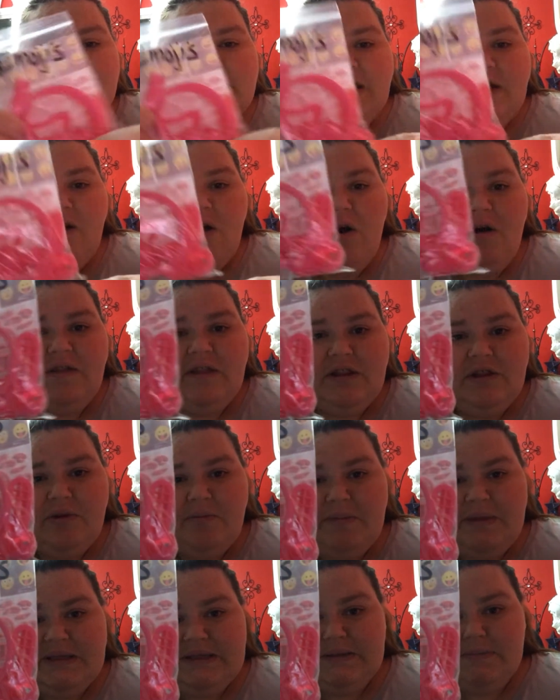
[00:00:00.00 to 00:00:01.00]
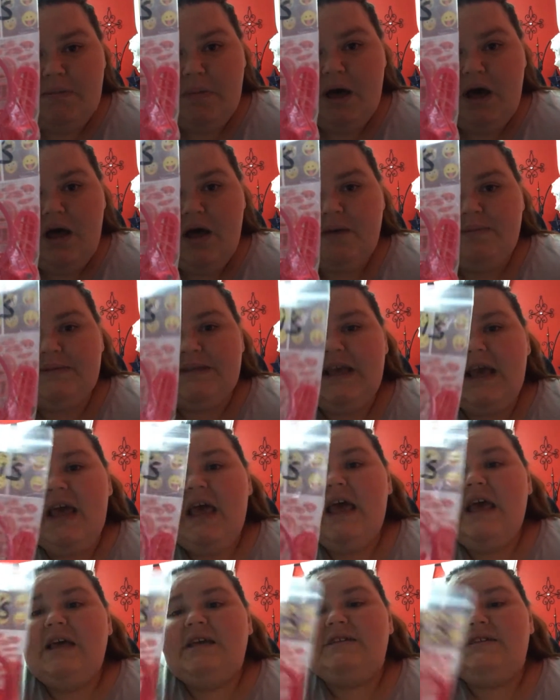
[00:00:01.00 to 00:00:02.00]
like all the little bits and bobs.
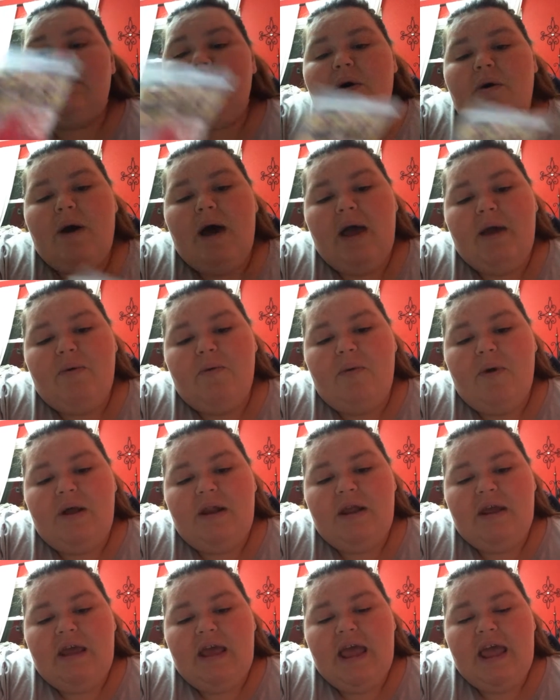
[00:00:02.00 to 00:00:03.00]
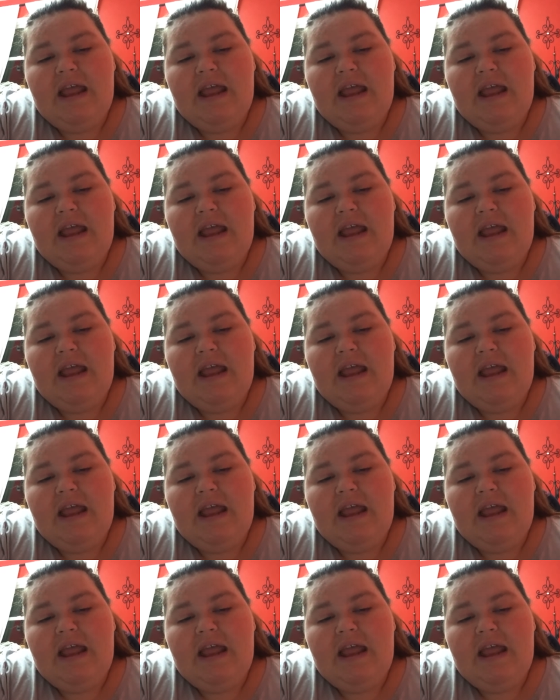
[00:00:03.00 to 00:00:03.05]
So I want to,